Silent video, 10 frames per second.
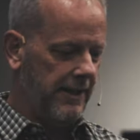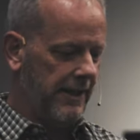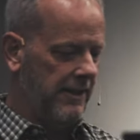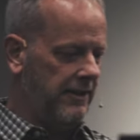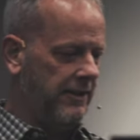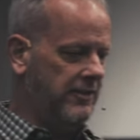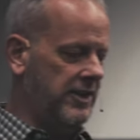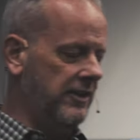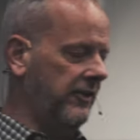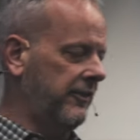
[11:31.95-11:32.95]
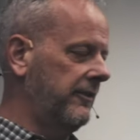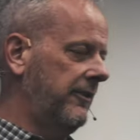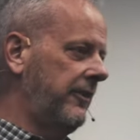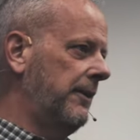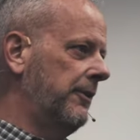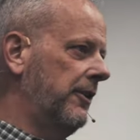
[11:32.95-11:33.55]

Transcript: and she just seemed a